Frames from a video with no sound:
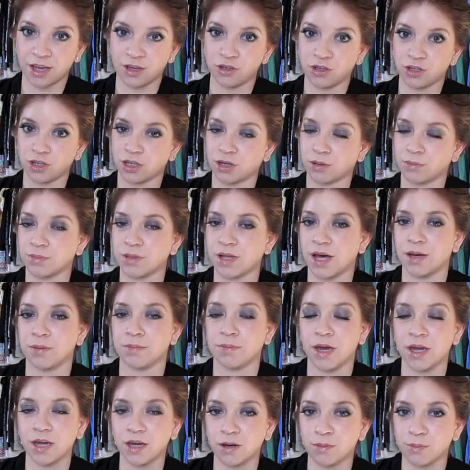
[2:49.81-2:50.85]
You can apply
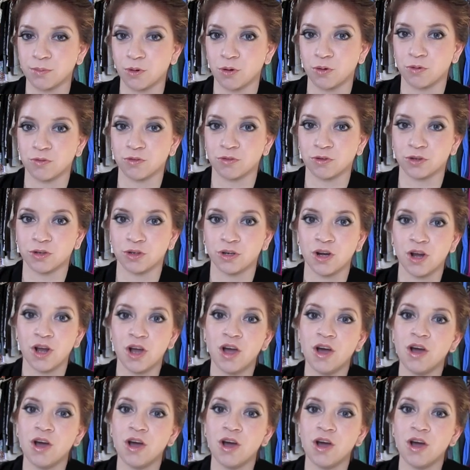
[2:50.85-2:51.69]
makeup over